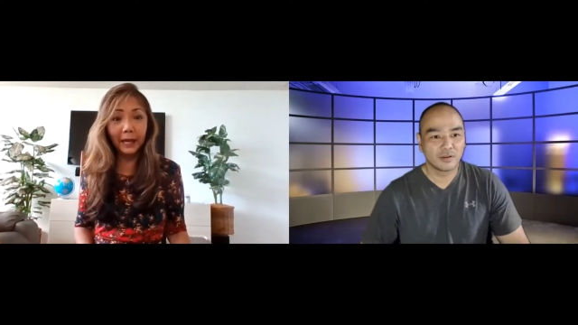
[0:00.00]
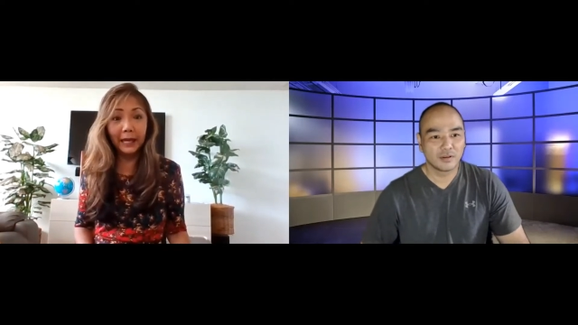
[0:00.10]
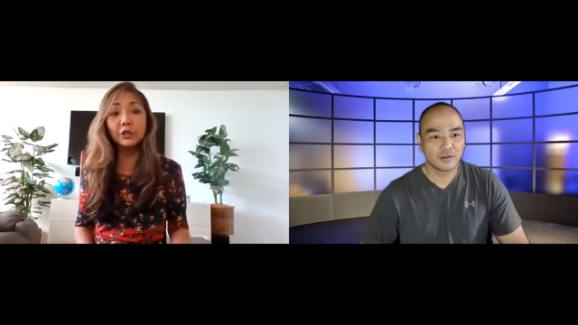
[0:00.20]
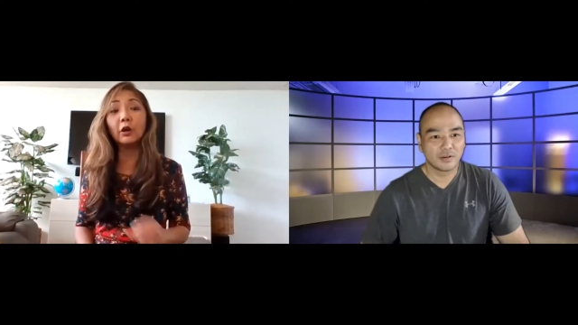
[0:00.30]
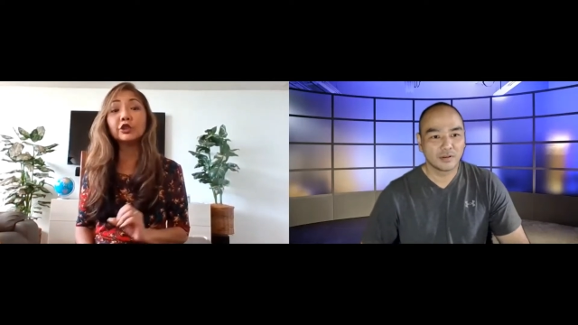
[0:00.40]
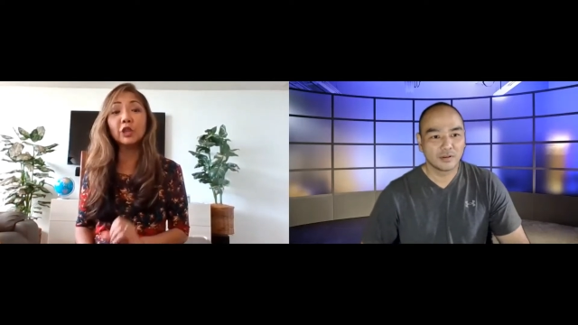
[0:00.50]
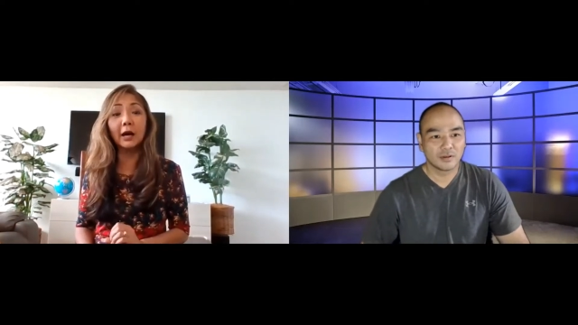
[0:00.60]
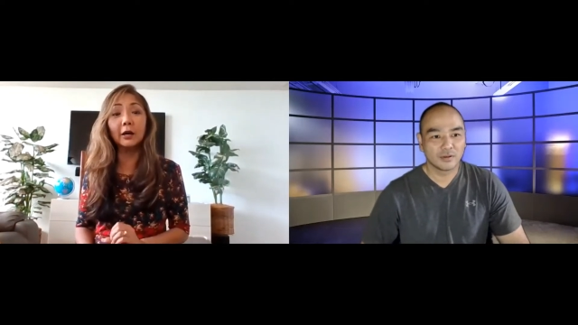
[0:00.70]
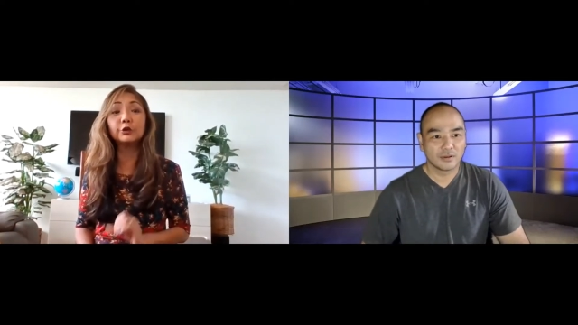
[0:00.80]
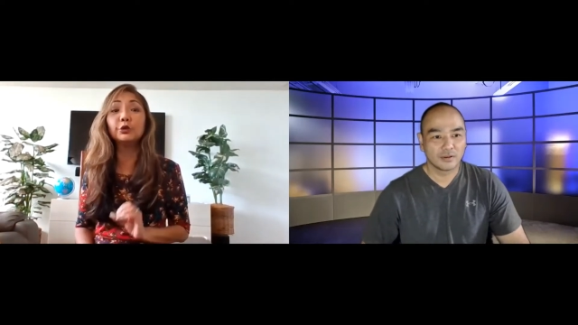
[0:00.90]
Speaker 1: an adult
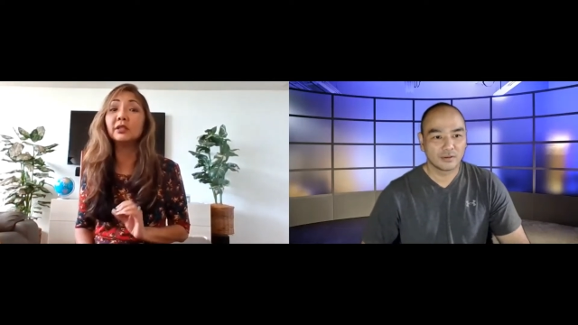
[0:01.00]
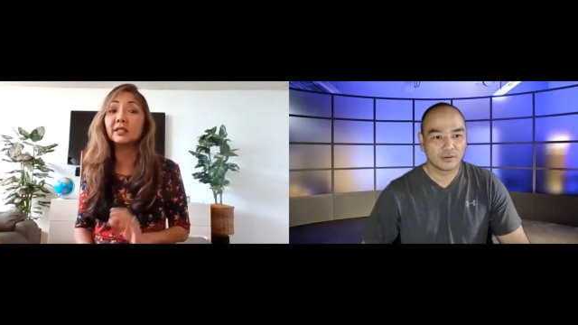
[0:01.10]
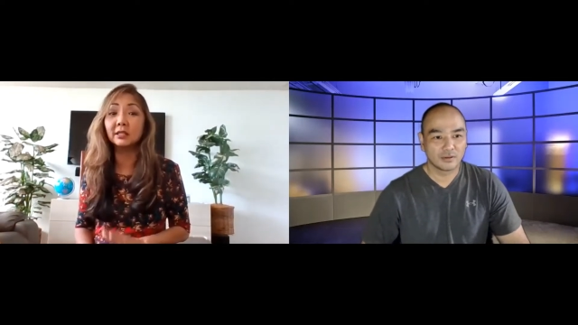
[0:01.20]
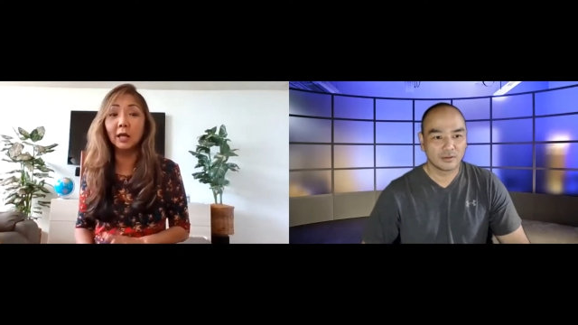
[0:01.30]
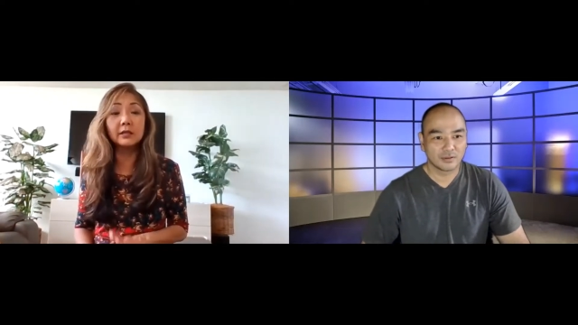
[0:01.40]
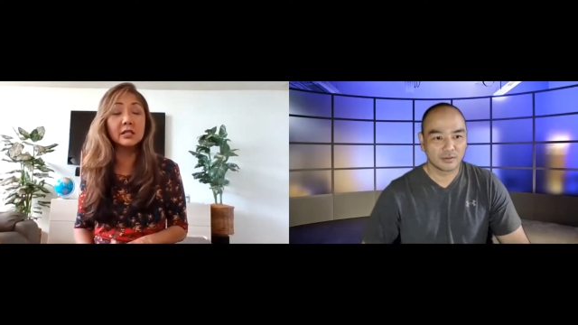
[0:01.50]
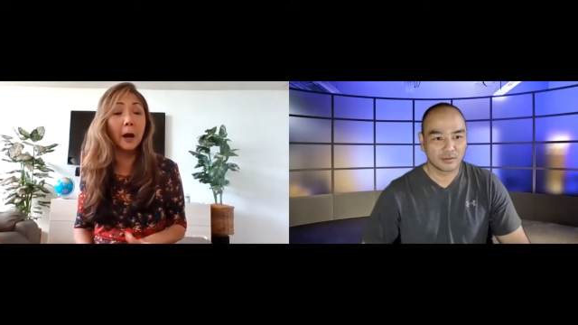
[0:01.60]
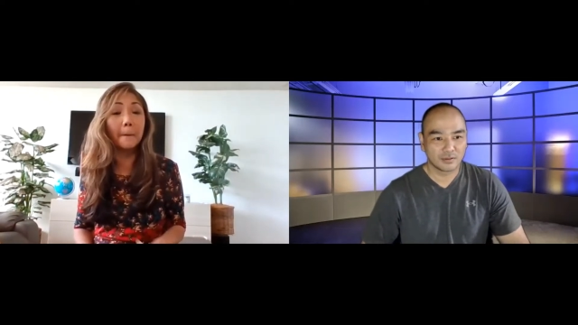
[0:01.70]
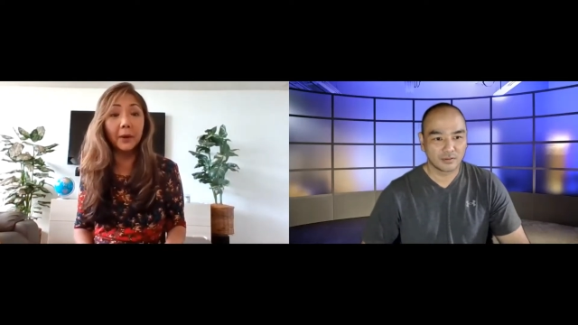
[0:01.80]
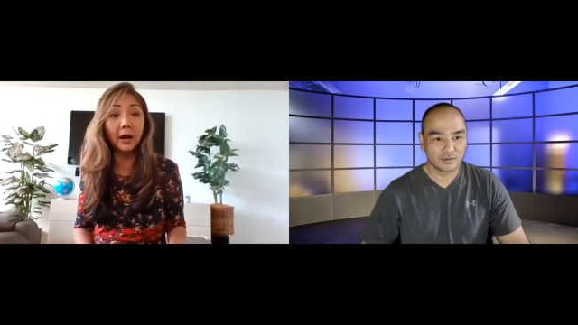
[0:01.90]
child who does not
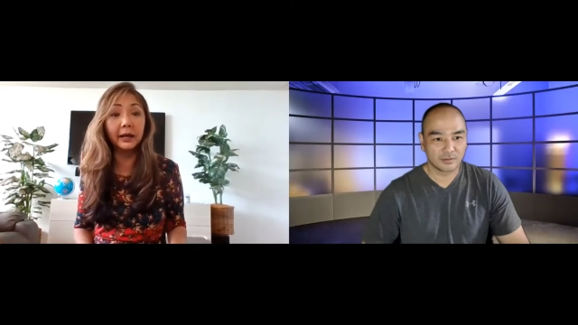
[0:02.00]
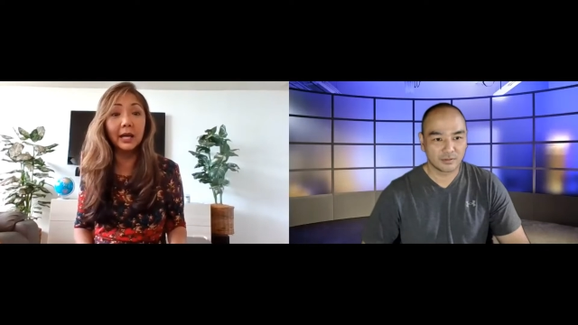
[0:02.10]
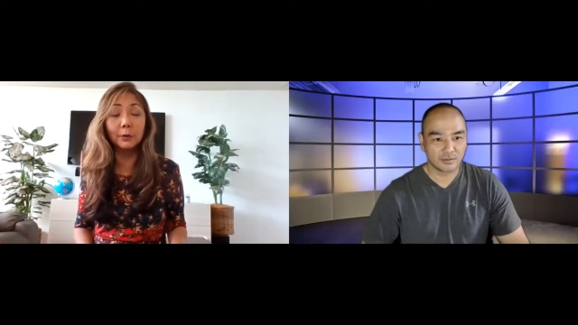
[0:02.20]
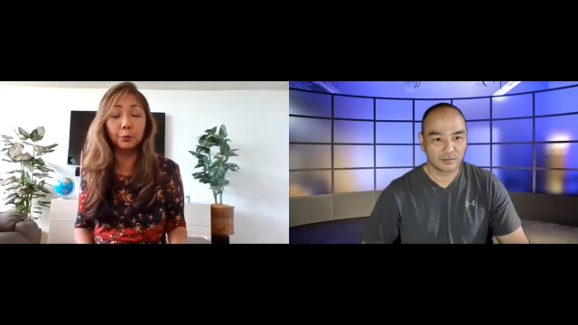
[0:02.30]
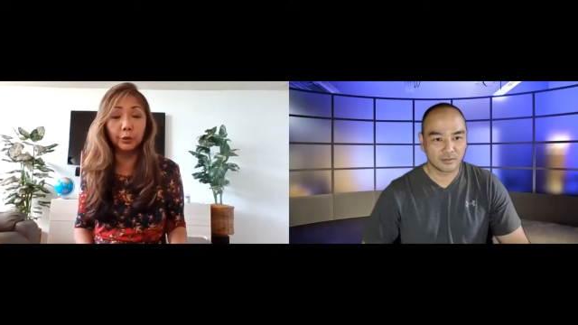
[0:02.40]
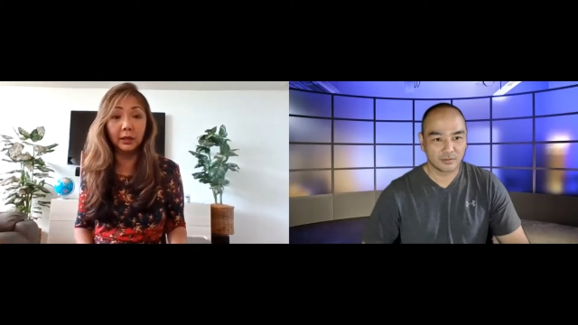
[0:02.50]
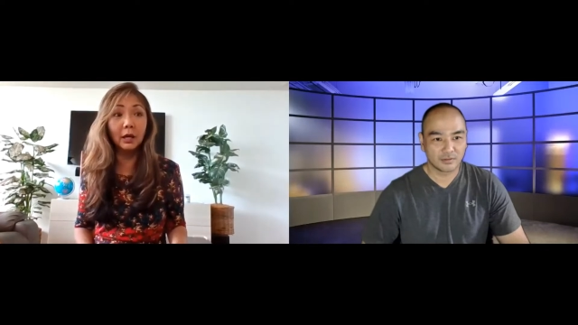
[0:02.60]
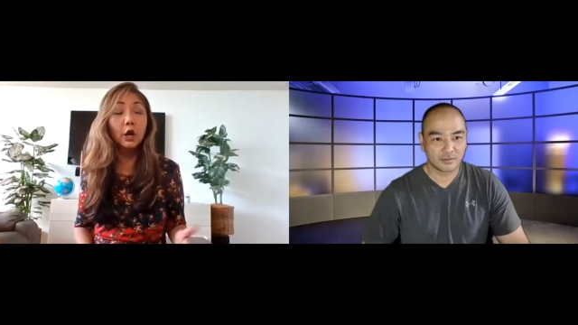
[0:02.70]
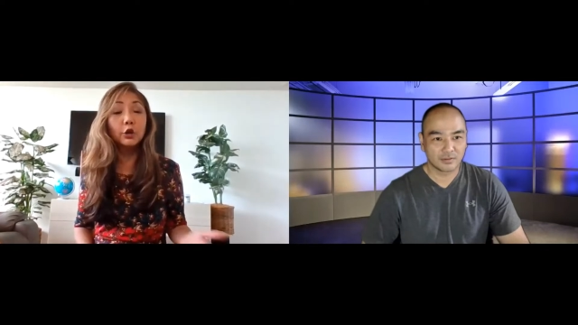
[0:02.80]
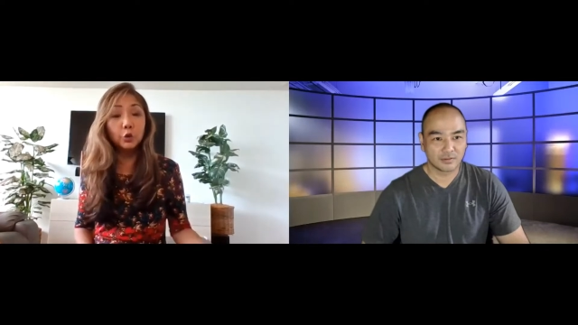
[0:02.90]
stop by and bring
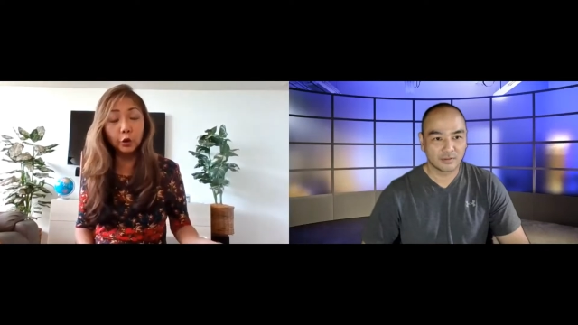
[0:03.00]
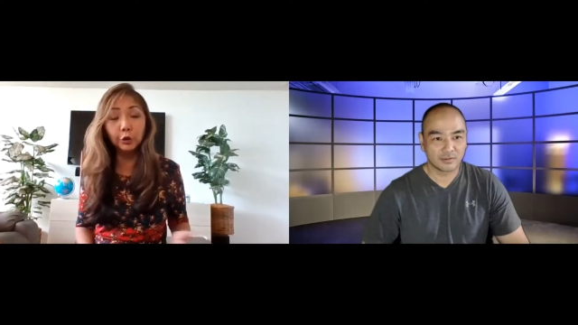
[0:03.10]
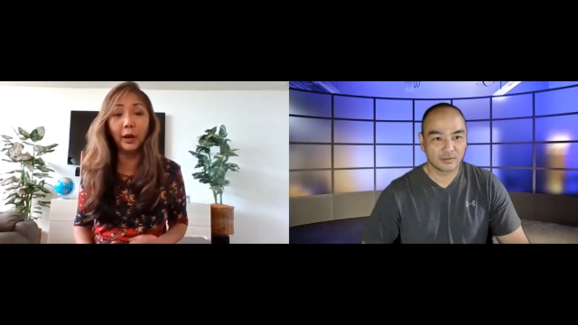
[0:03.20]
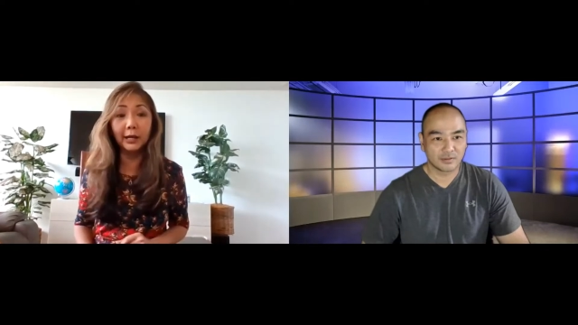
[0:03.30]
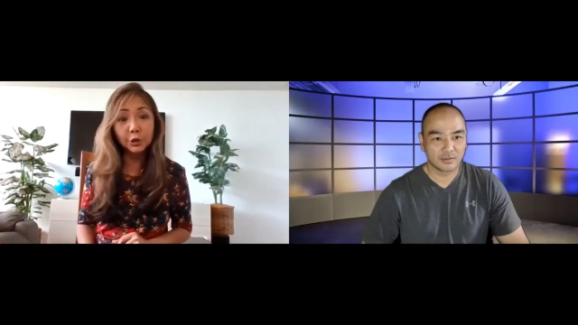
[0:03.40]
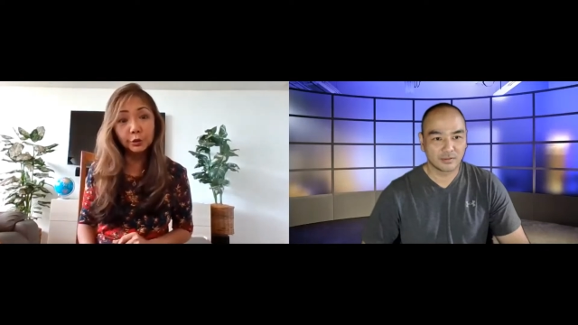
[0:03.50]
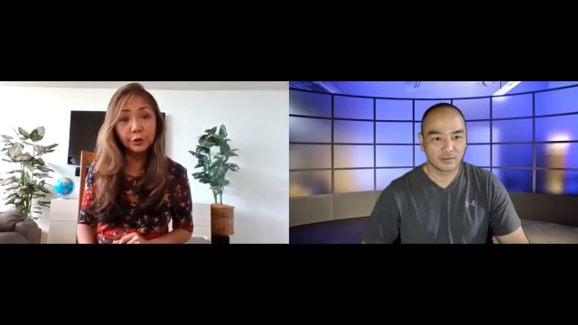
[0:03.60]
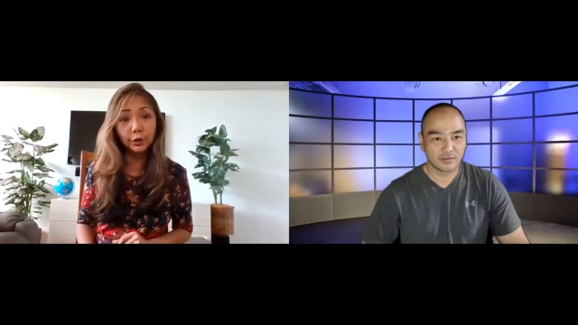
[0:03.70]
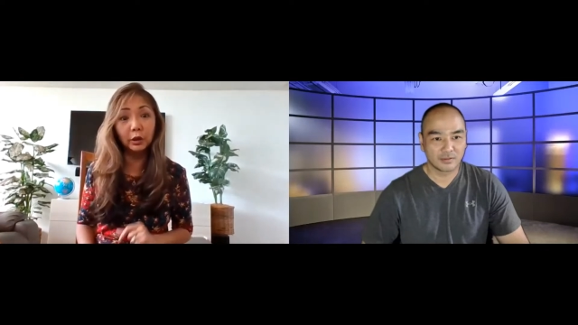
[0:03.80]
your grandchildren,